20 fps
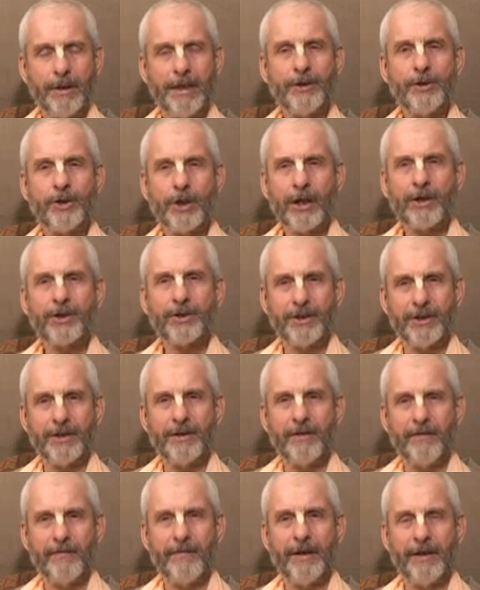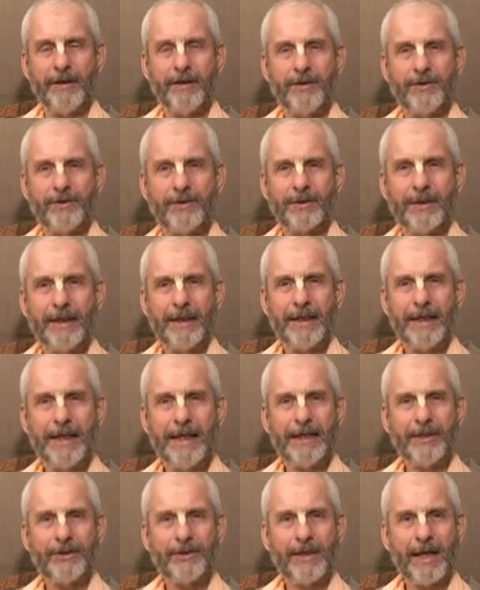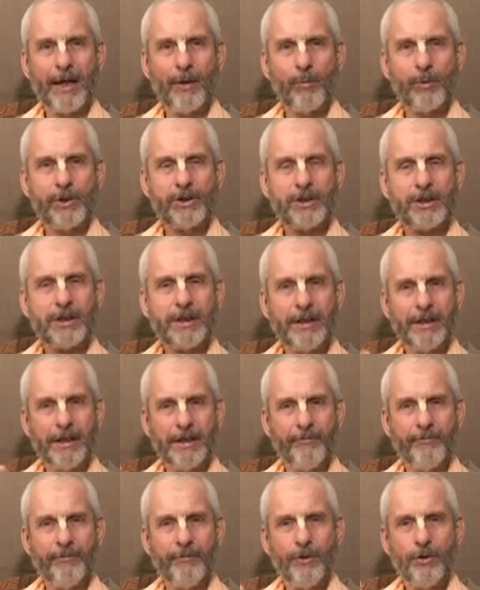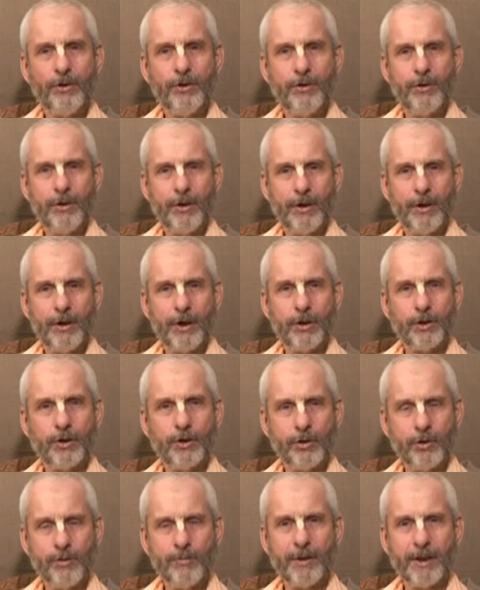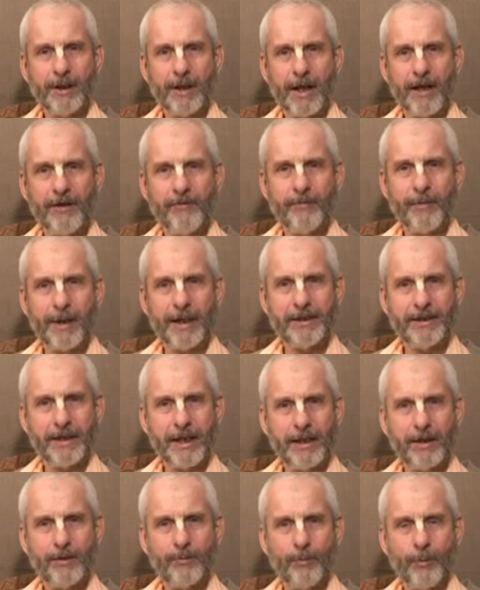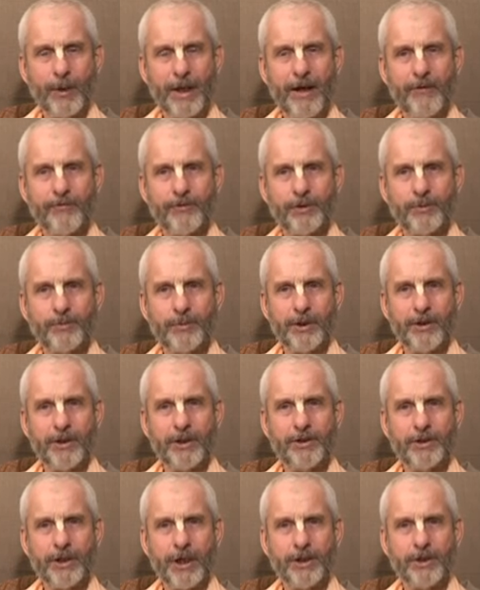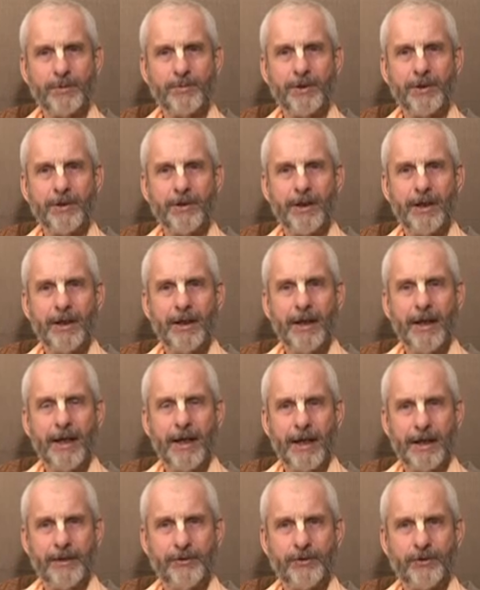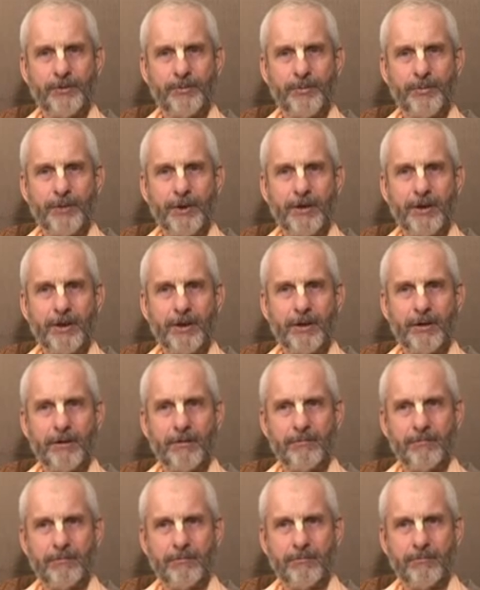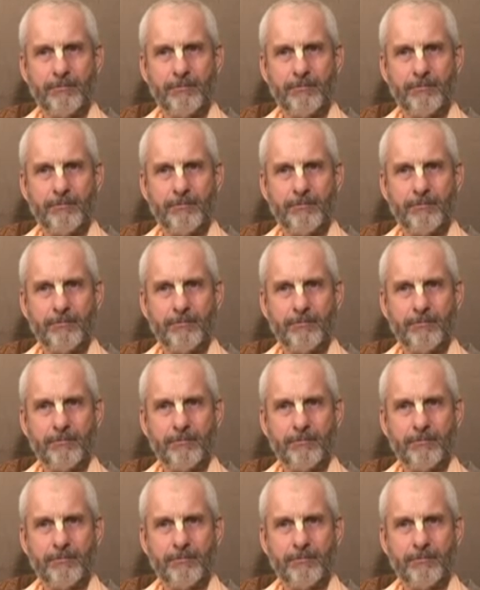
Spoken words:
injunction of the Vedas is that we should live a human life by we have superior judgment and superior